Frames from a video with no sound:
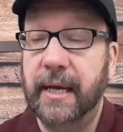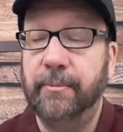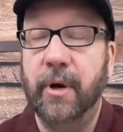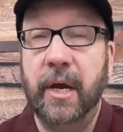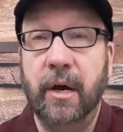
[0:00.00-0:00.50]
that
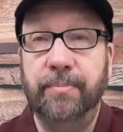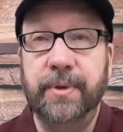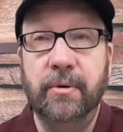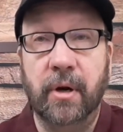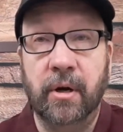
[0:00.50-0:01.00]
will help
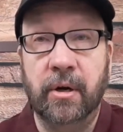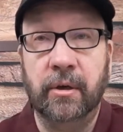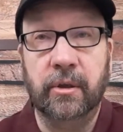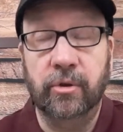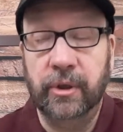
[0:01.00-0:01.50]
you
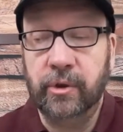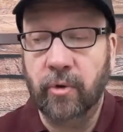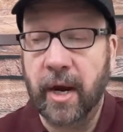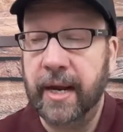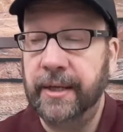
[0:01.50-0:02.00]
earn good
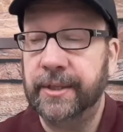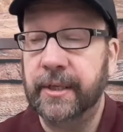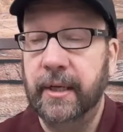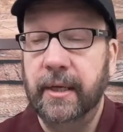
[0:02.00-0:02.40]
grades